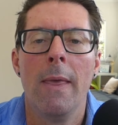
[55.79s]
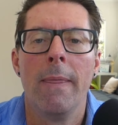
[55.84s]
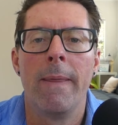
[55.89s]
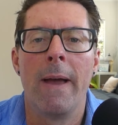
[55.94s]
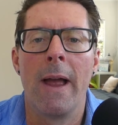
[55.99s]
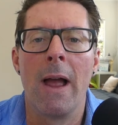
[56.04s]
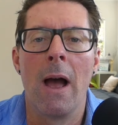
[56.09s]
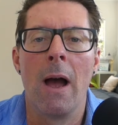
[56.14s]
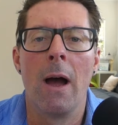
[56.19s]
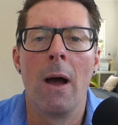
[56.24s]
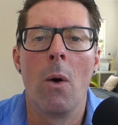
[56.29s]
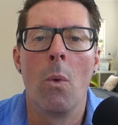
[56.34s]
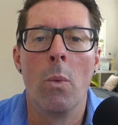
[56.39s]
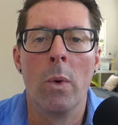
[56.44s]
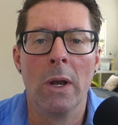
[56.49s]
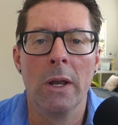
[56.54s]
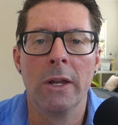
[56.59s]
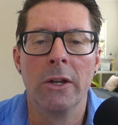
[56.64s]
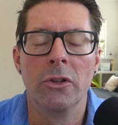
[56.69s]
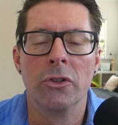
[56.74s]
They are
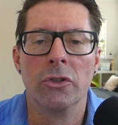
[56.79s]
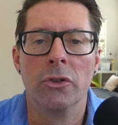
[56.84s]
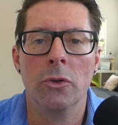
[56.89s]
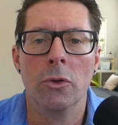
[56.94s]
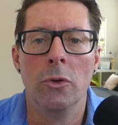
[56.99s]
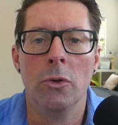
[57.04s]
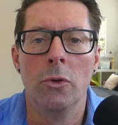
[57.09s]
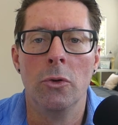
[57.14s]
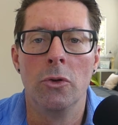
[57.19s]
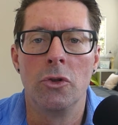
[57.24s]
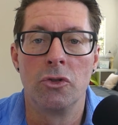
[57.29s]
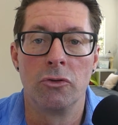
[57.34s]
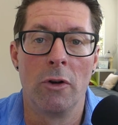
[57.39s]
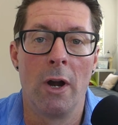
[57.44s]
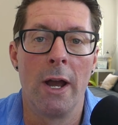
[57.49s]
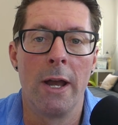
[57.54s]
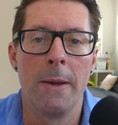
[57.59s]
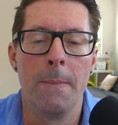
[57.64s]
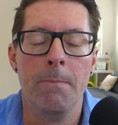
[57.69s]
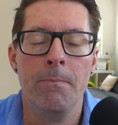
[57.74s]
willing to
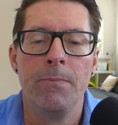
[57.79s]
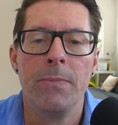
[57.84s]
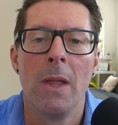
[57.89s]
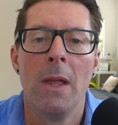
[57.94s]
train.